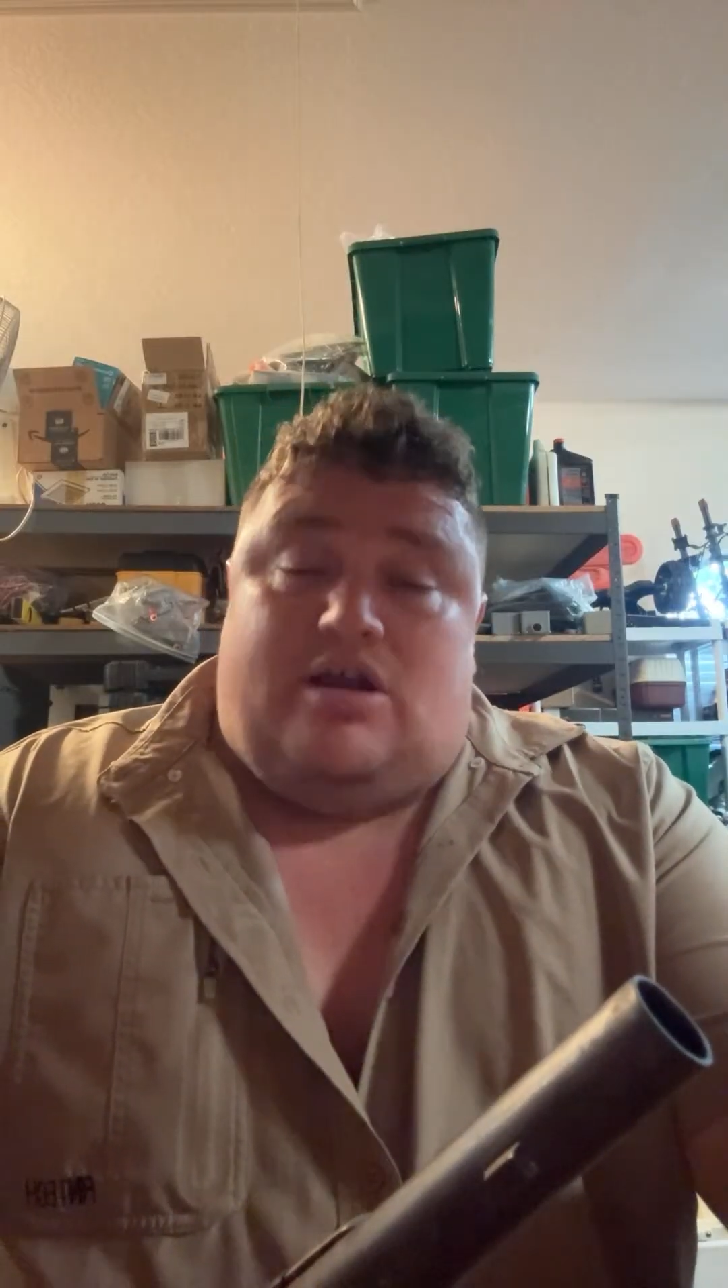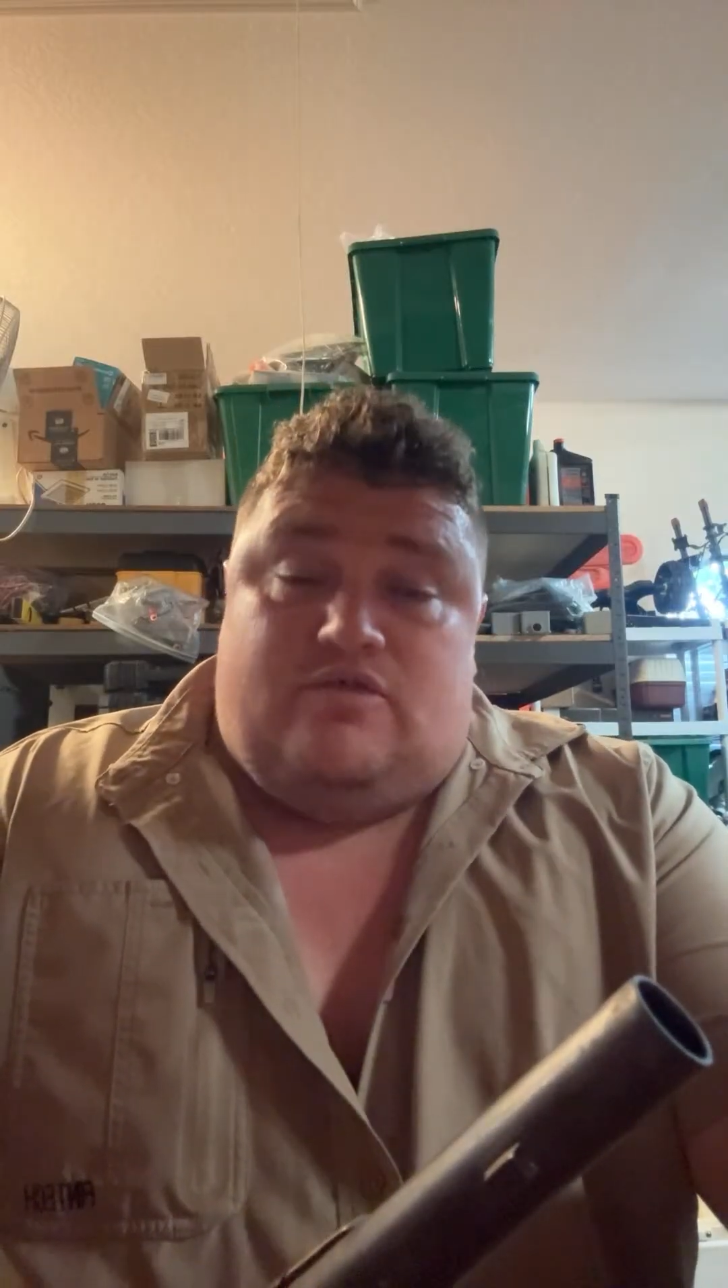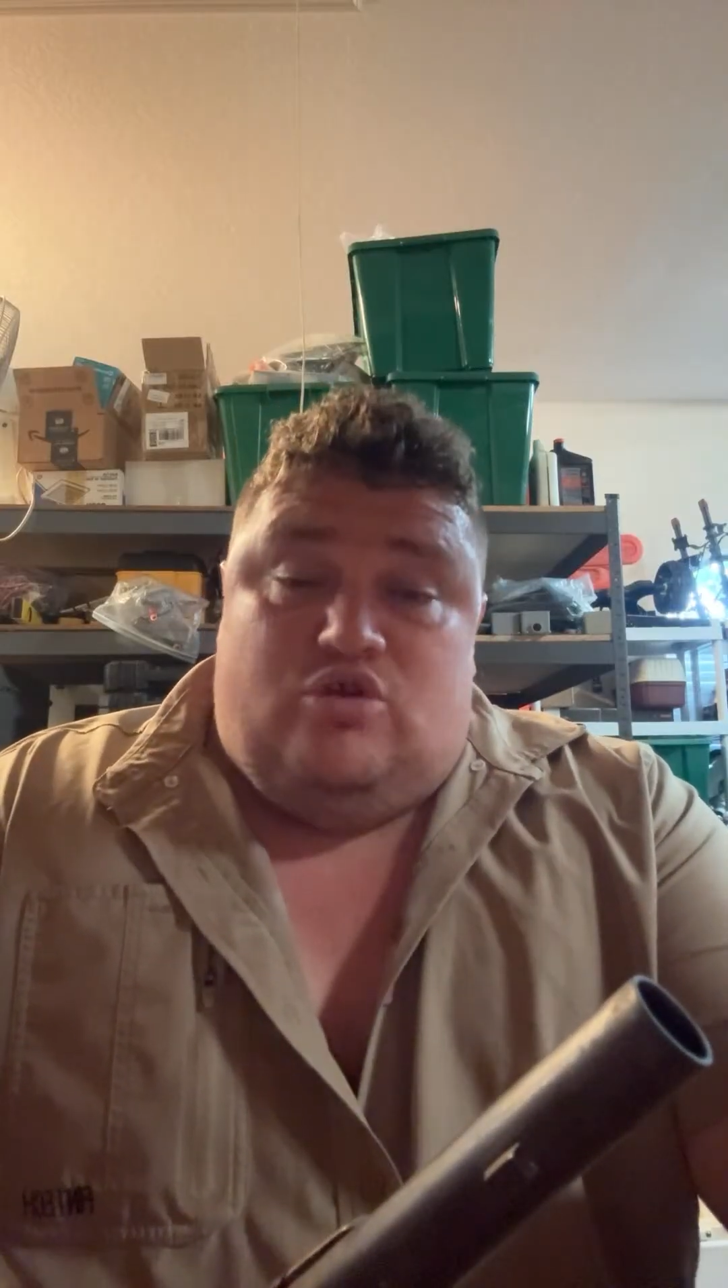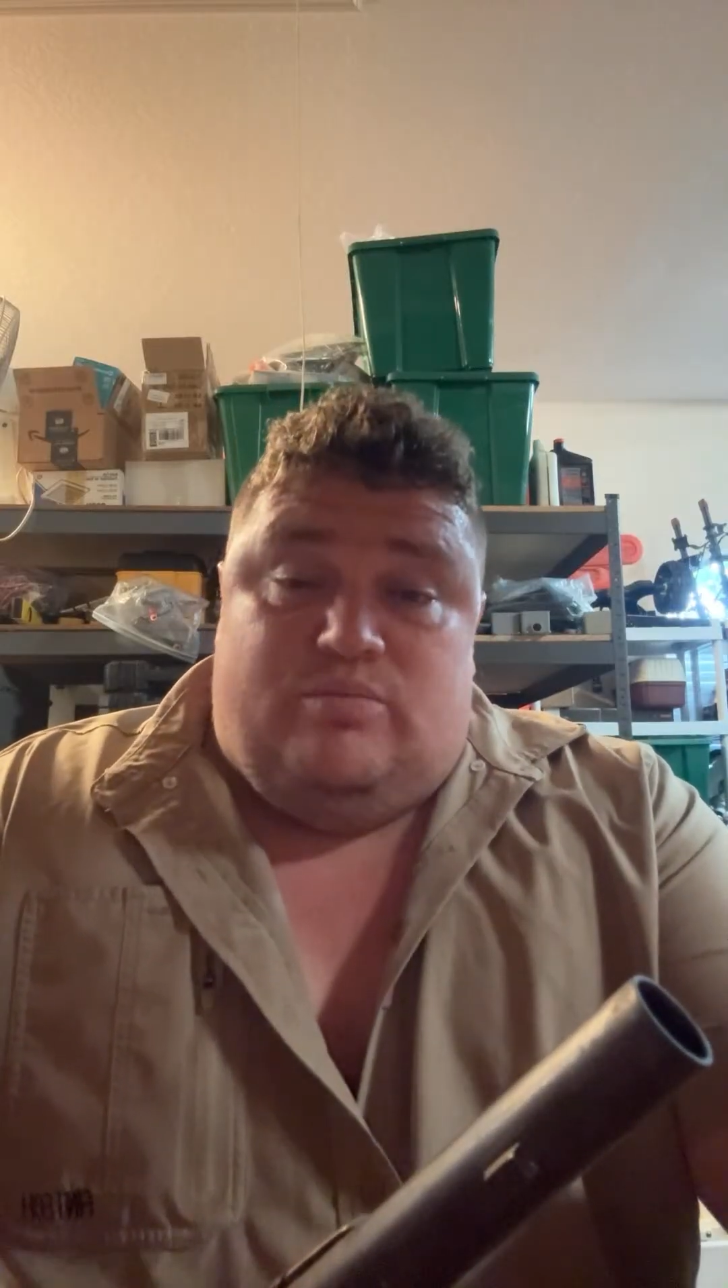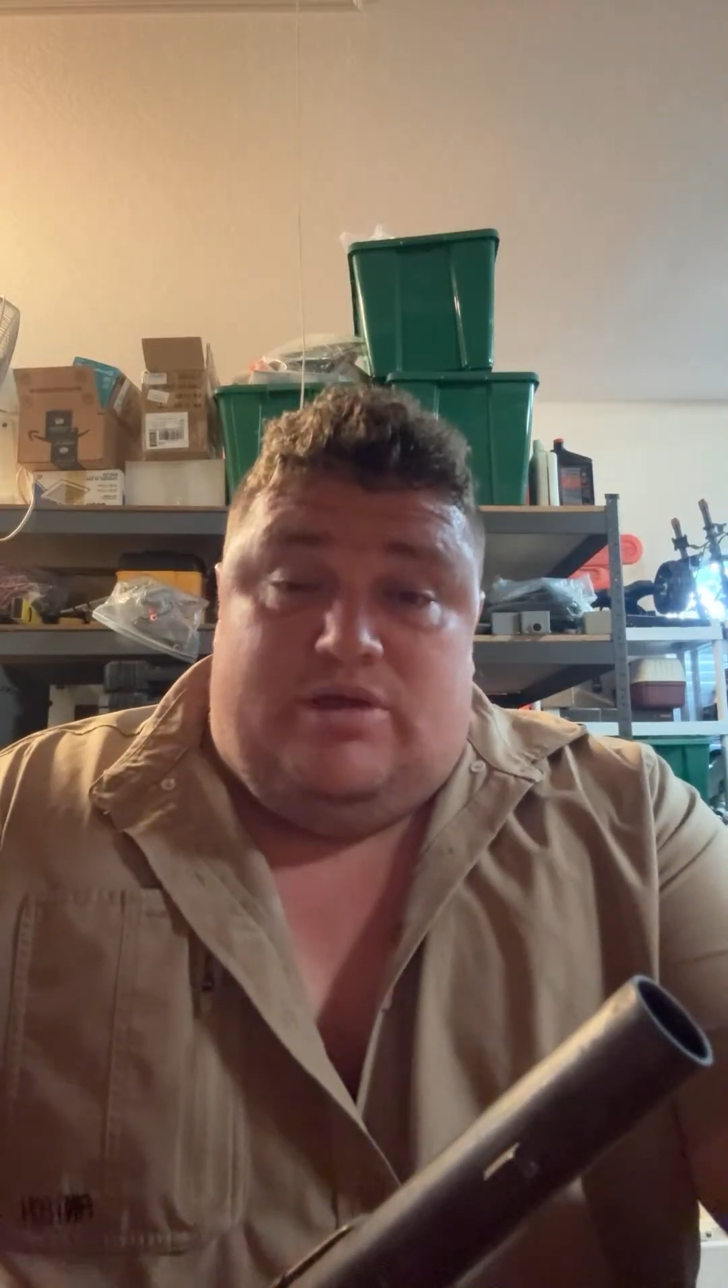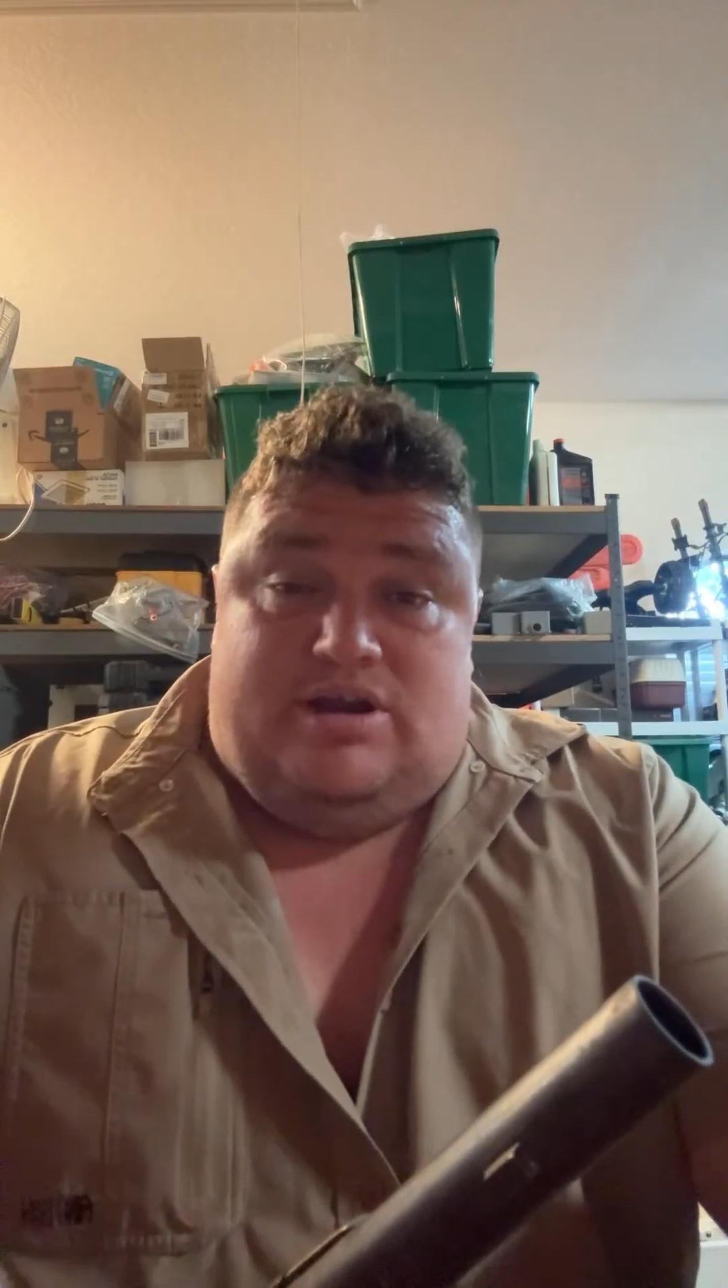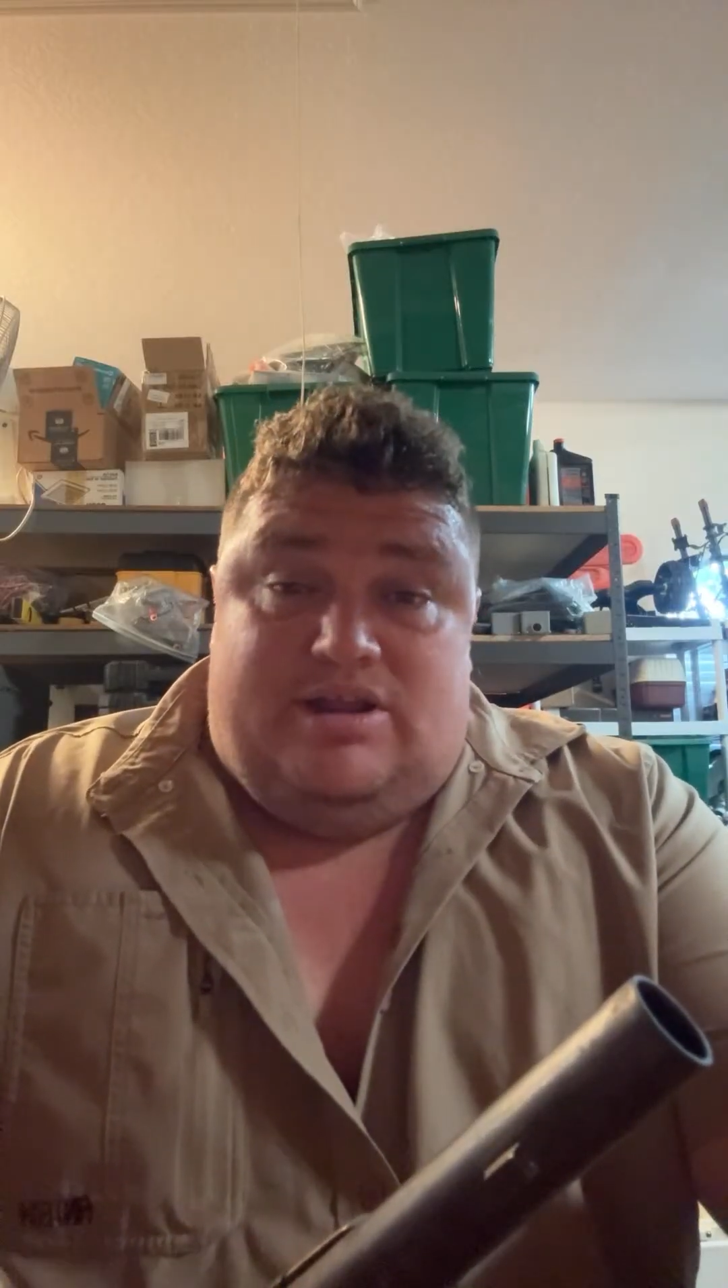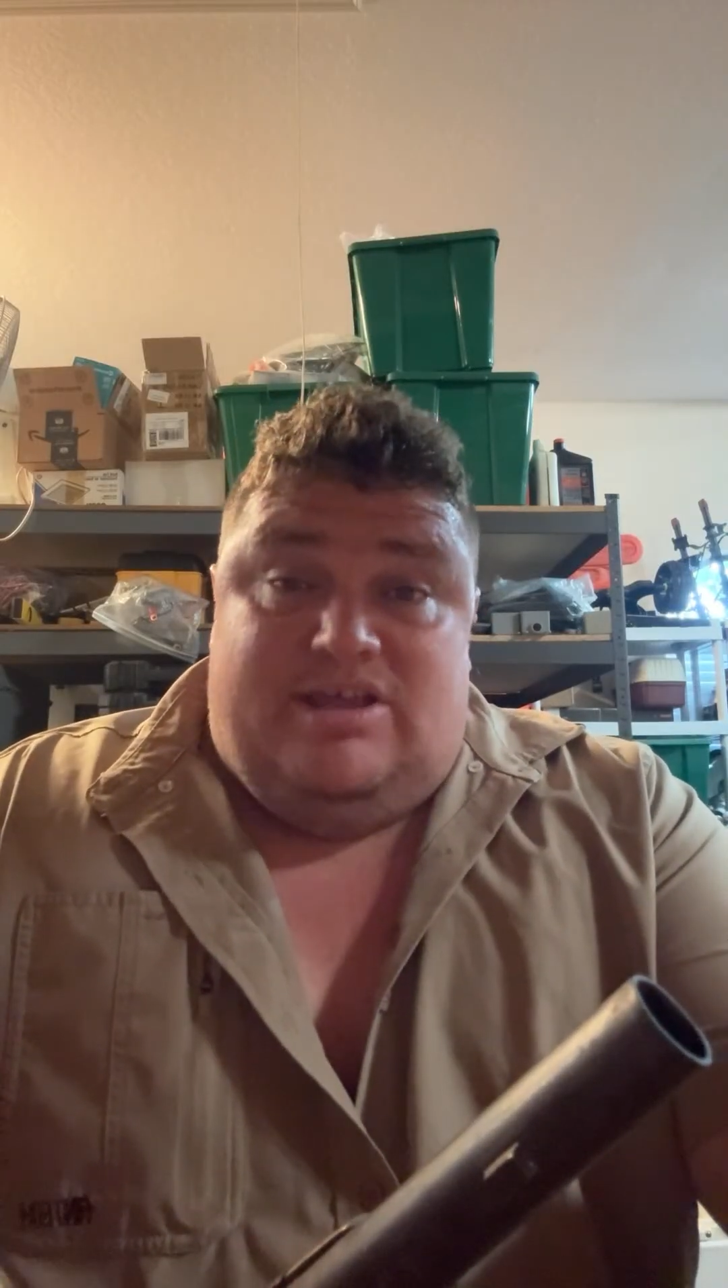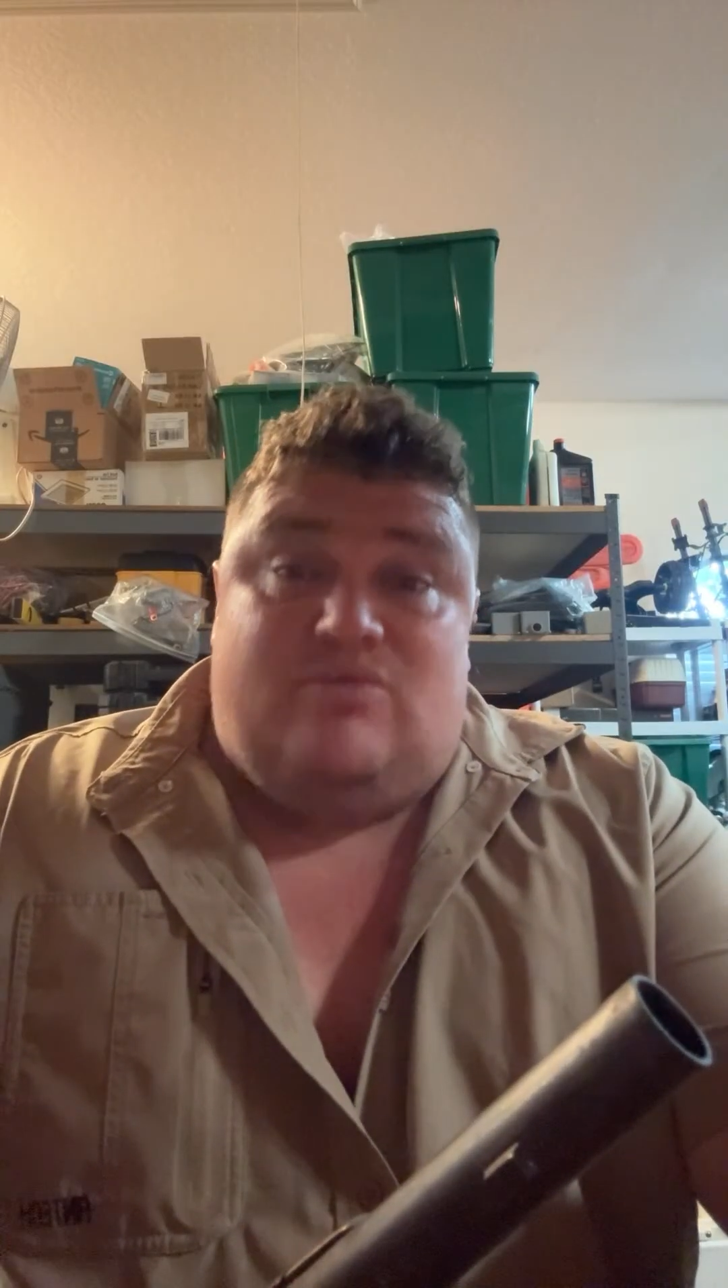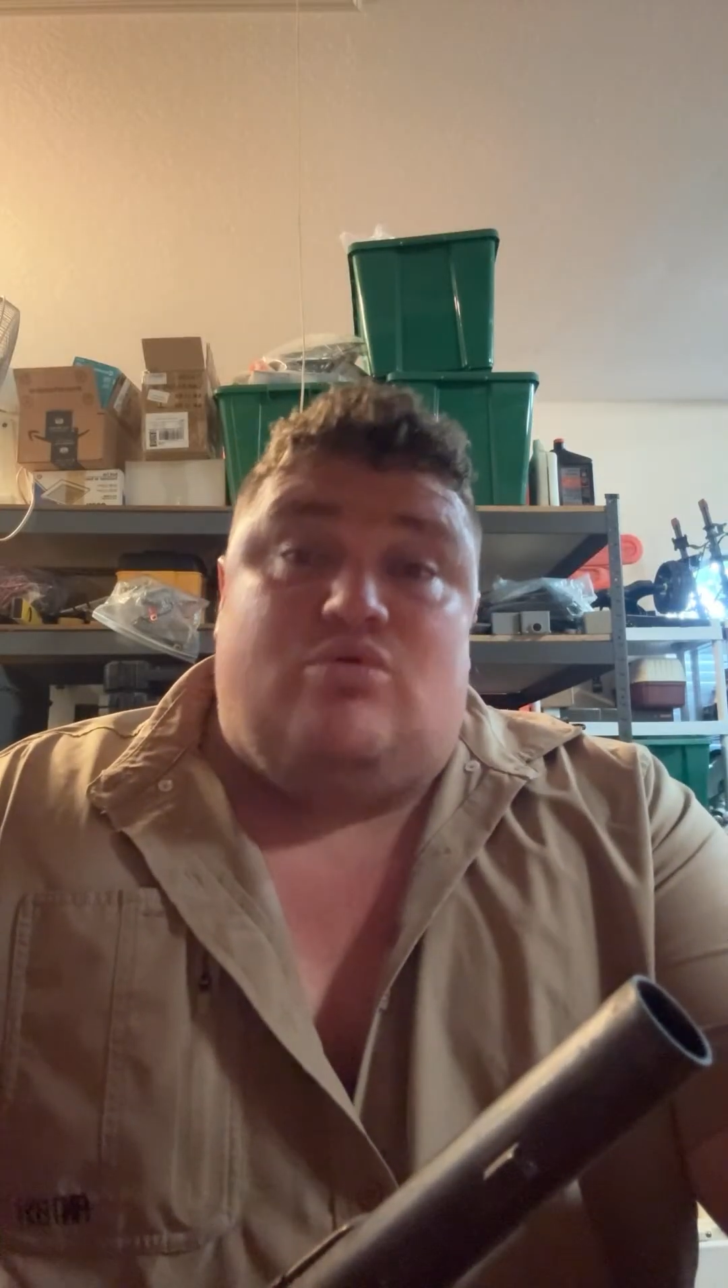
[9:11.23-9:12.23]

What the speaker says: of humidity